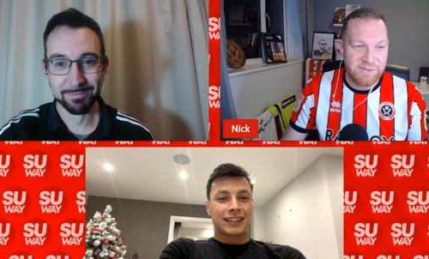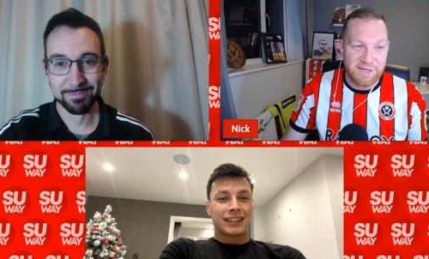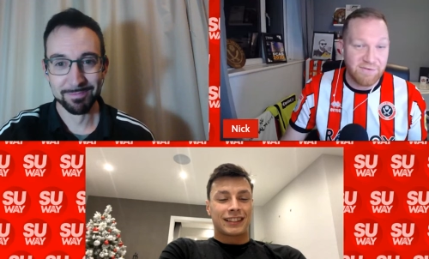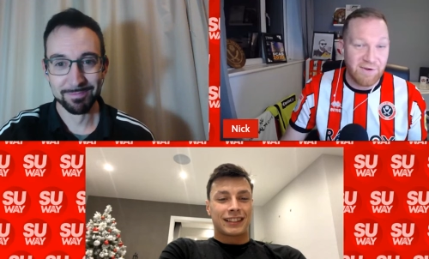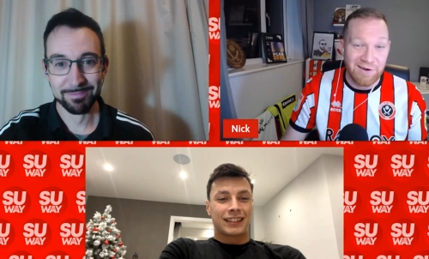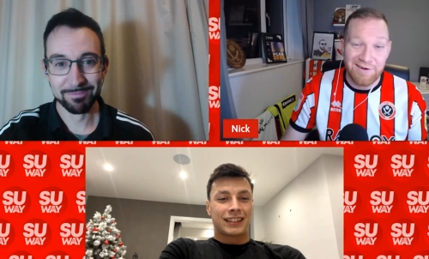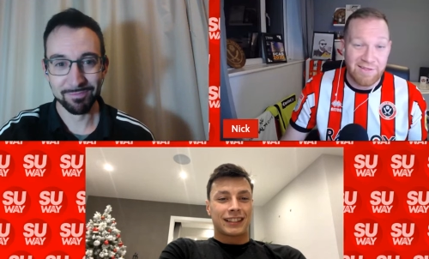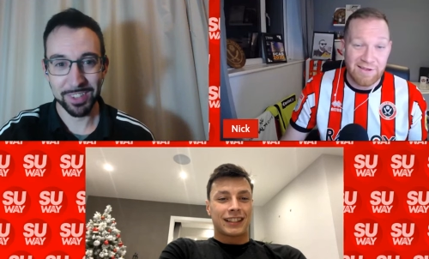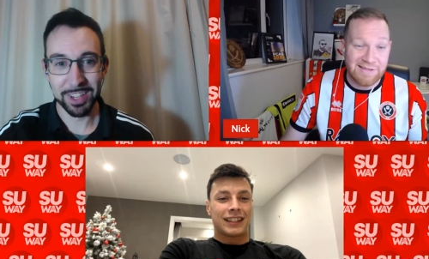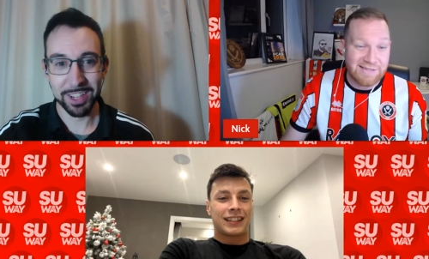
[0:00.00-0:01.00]
Speaker 1: So you've got
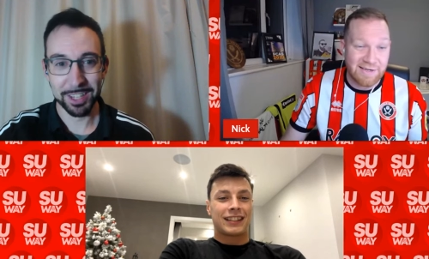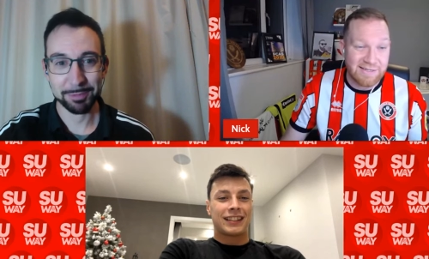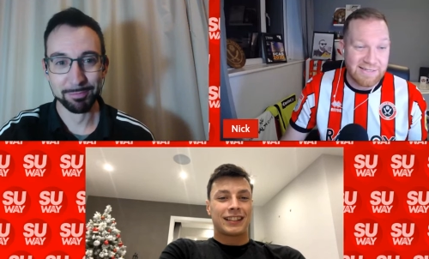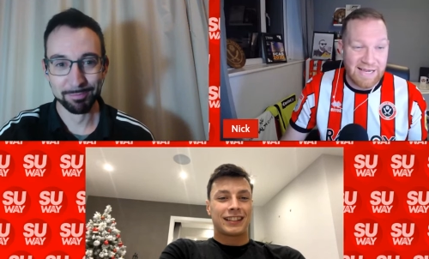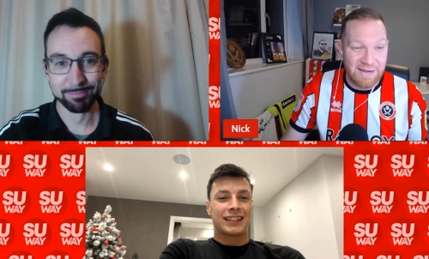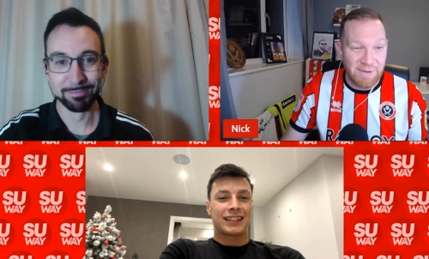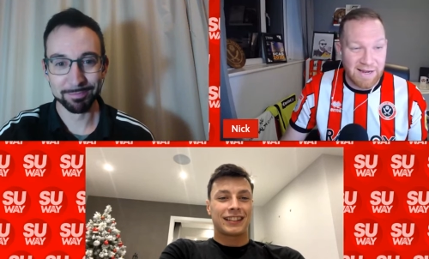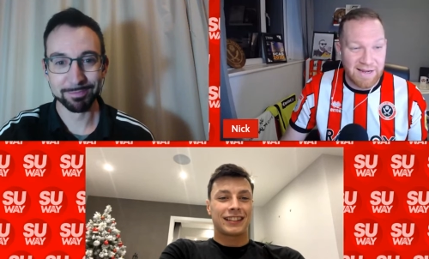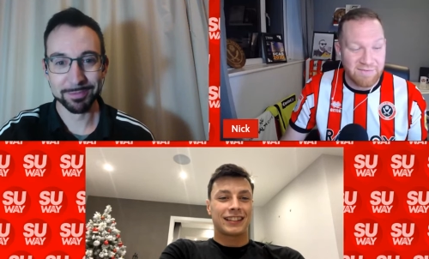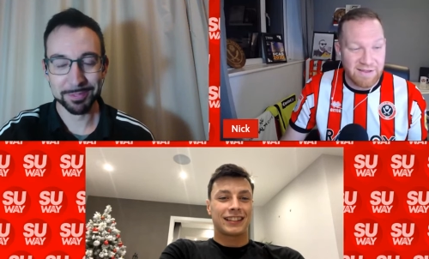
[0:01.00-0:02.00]
nothing to, yeah. to say
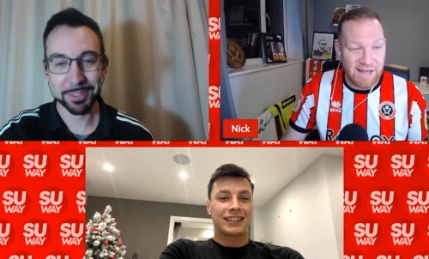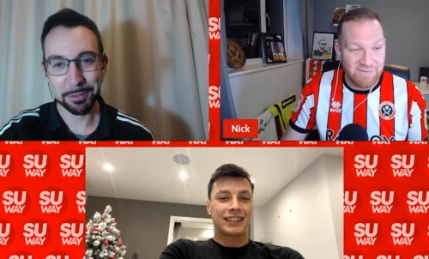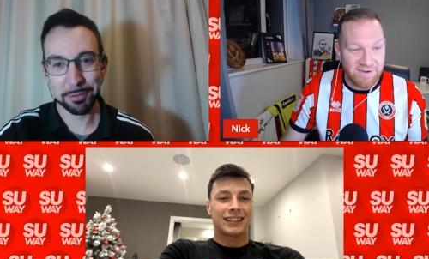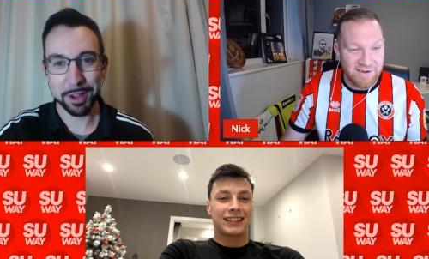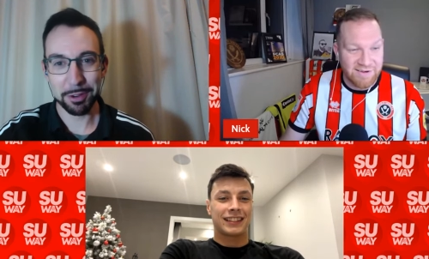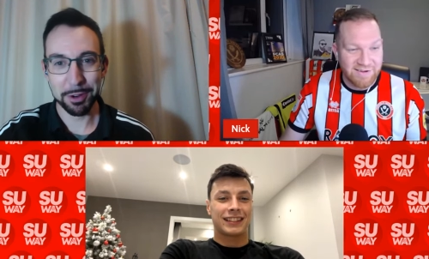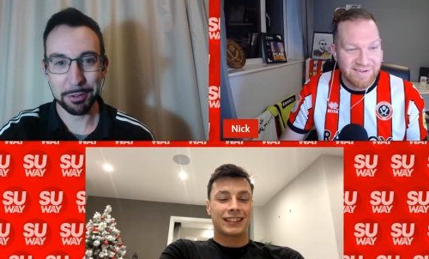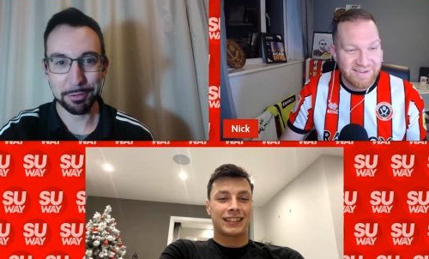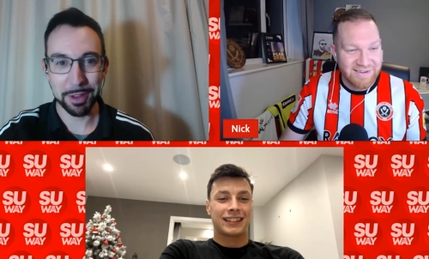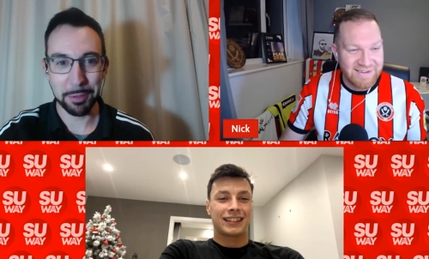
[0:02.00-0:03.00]
back after that, have you? Fair
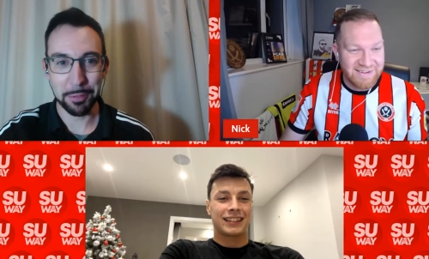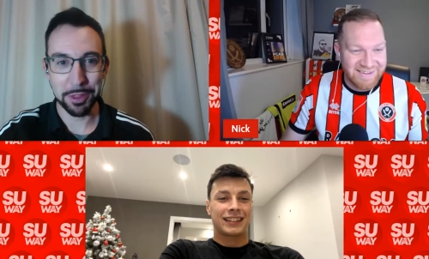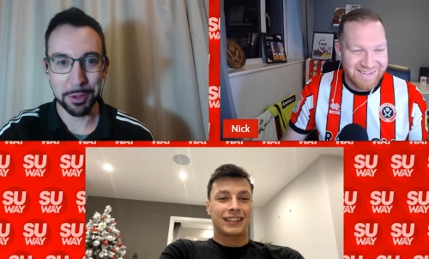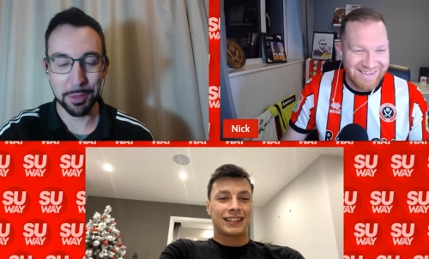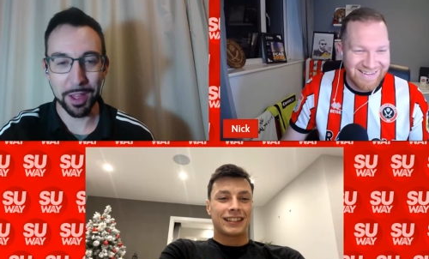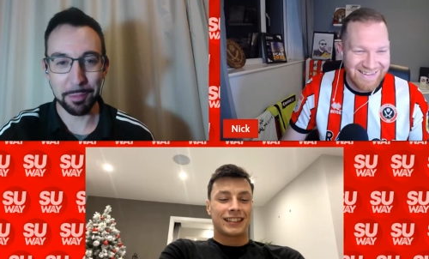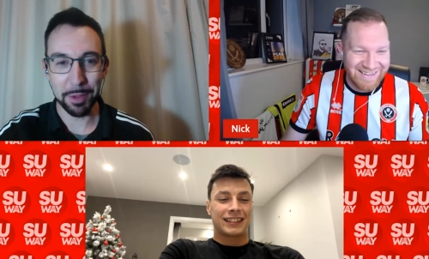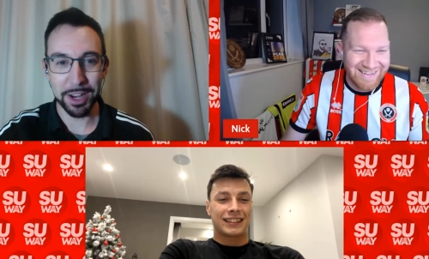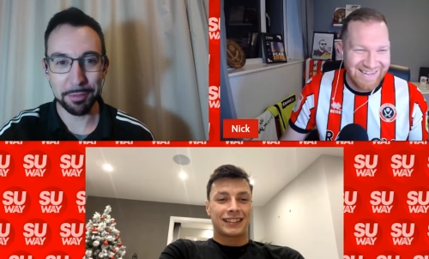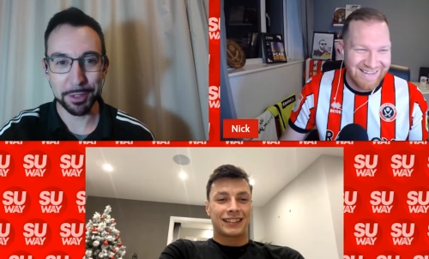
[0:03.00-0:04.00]
Speaker 2: enough. I'm with you on that.
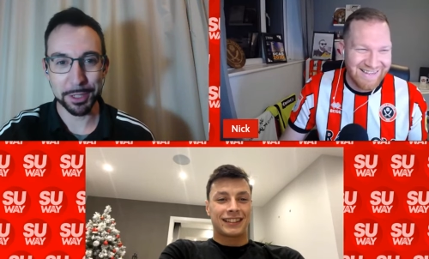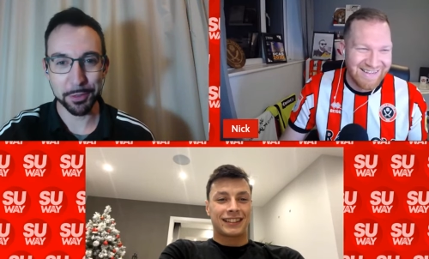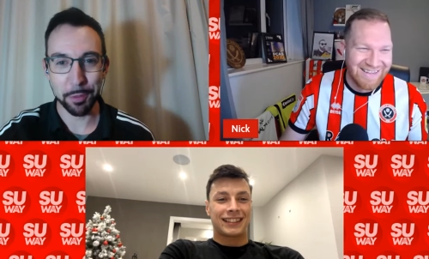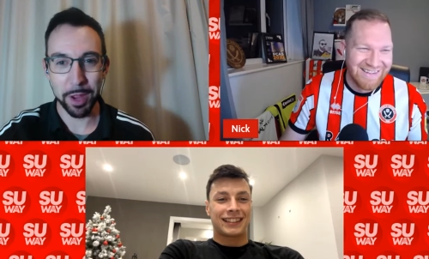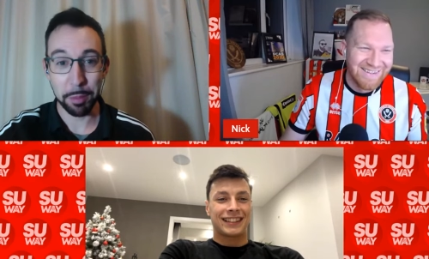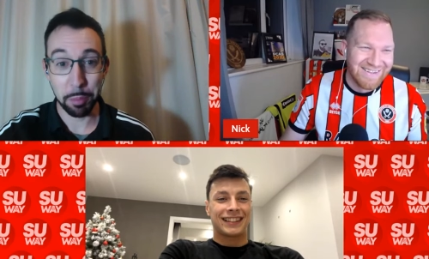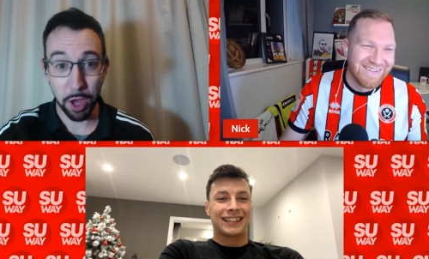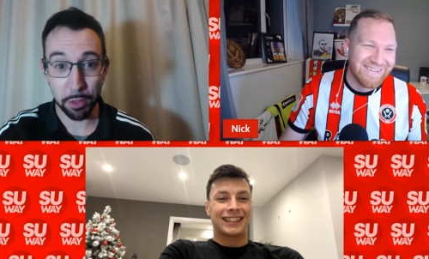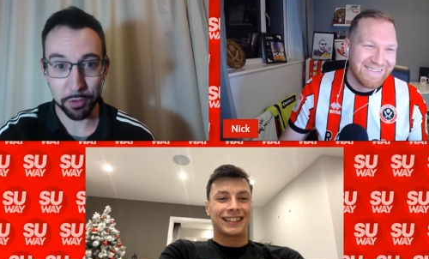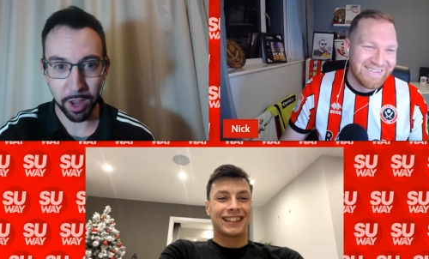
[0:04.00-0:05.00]
My nephews, for my
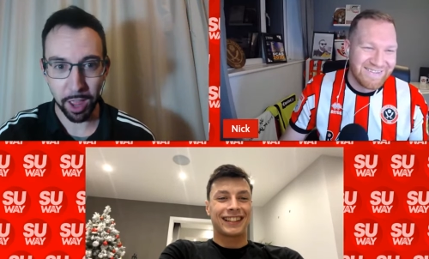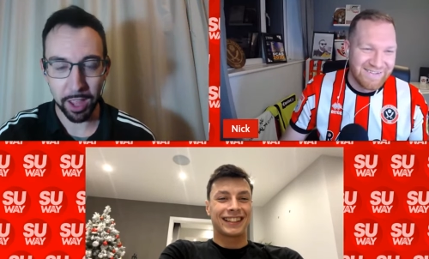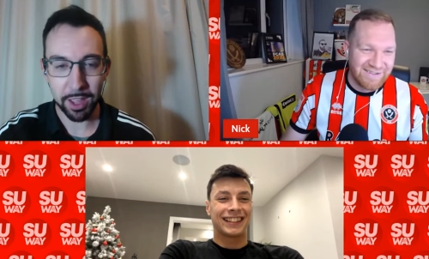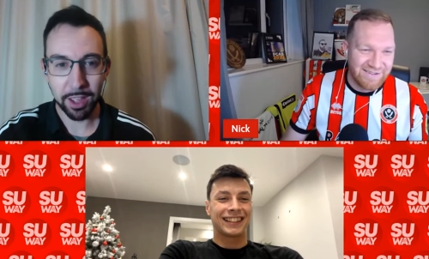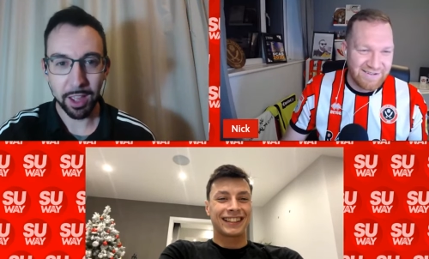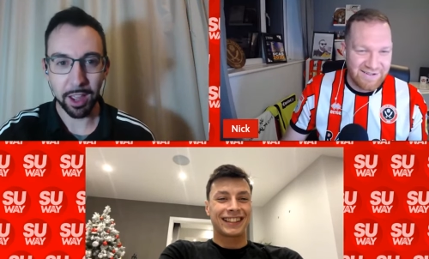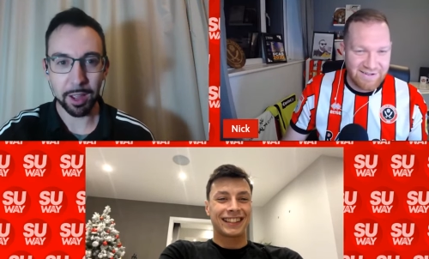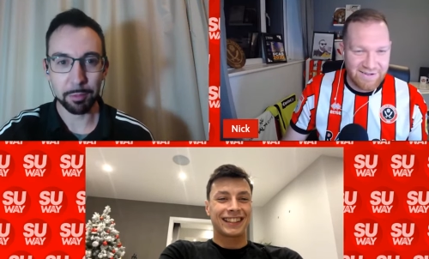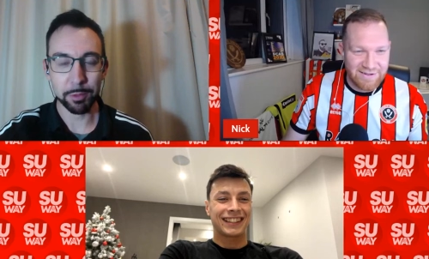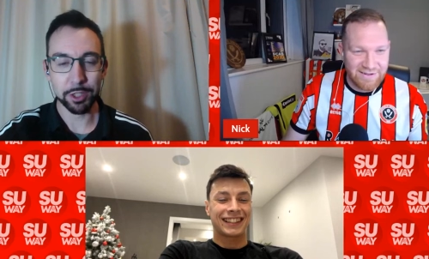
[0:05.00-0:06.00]
birthday,
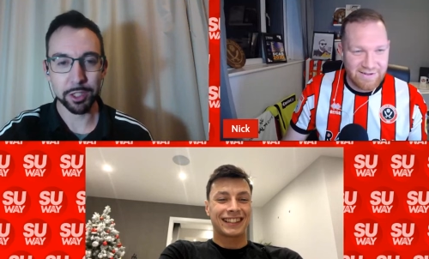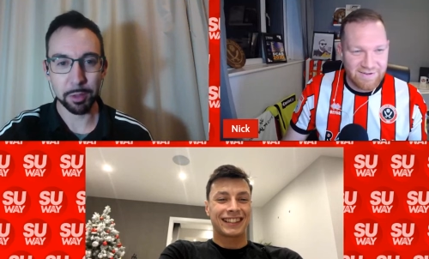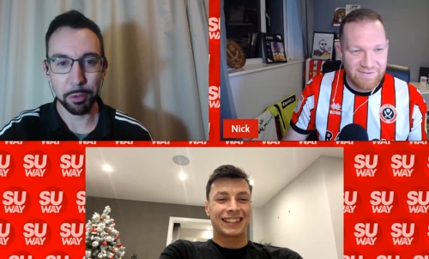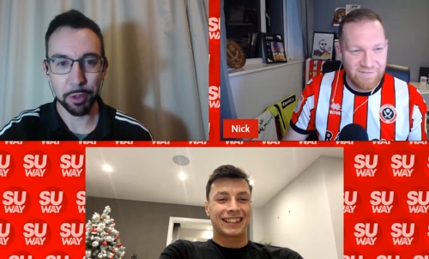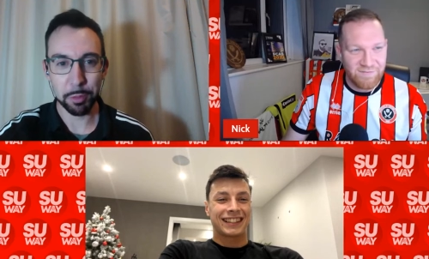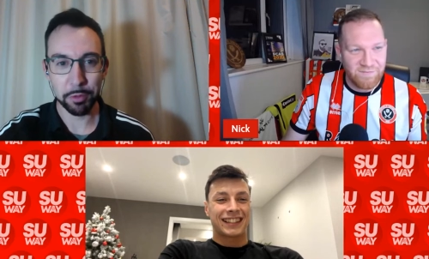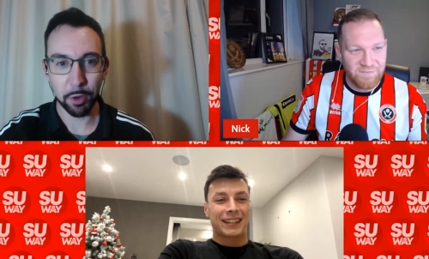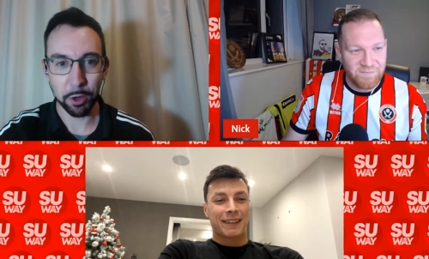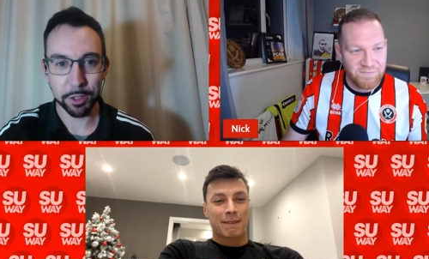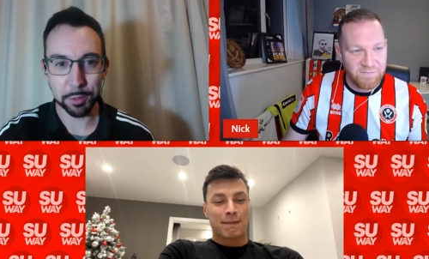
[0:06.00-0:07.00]
um, which is a month
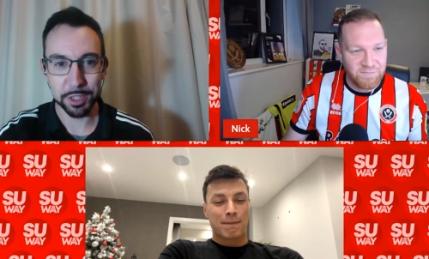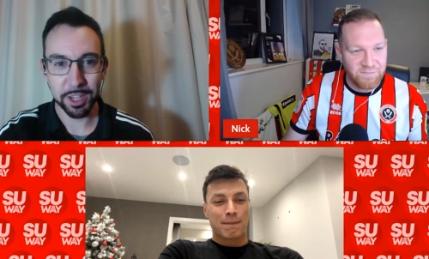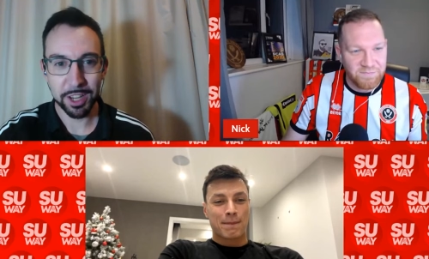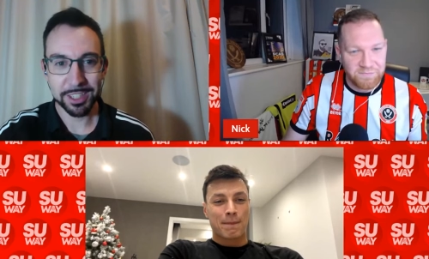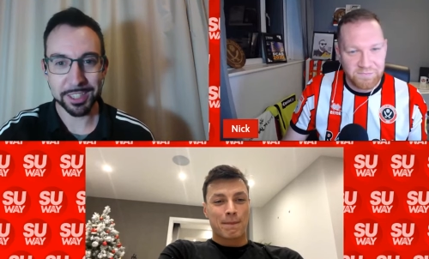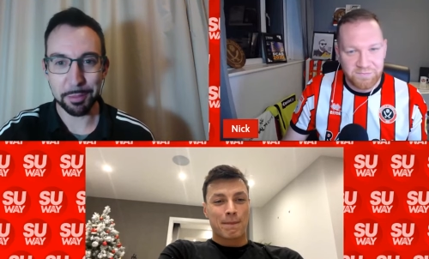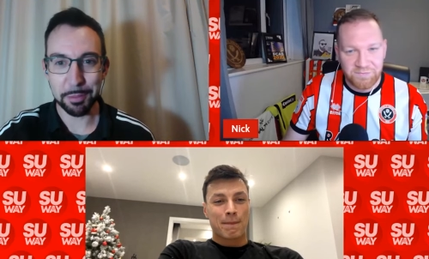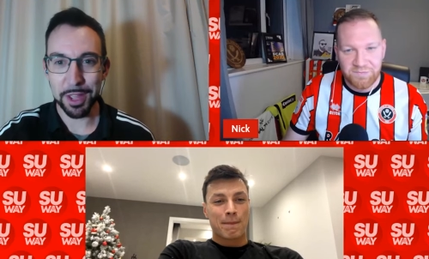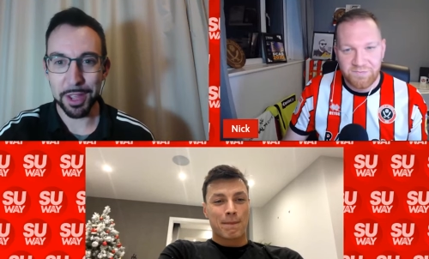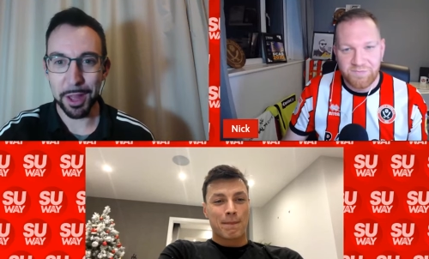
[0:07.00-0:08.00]
before Christmas,
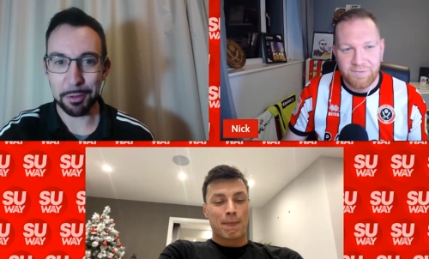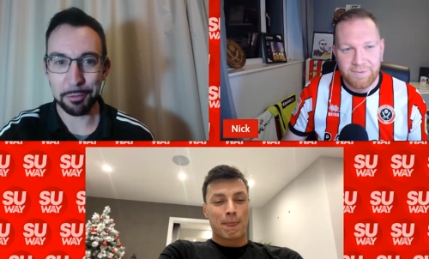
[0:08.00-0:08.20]
sent me uh,